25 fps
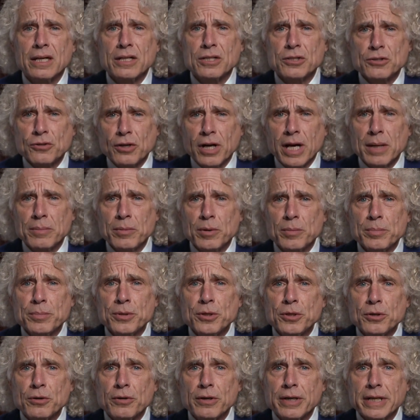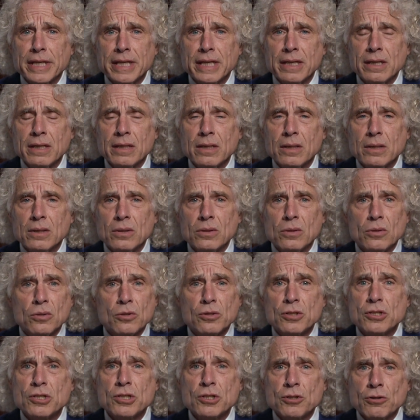tribal purity,
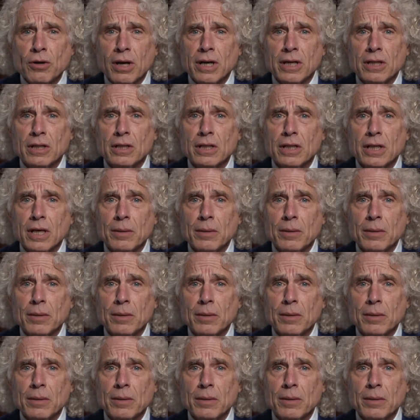or struggle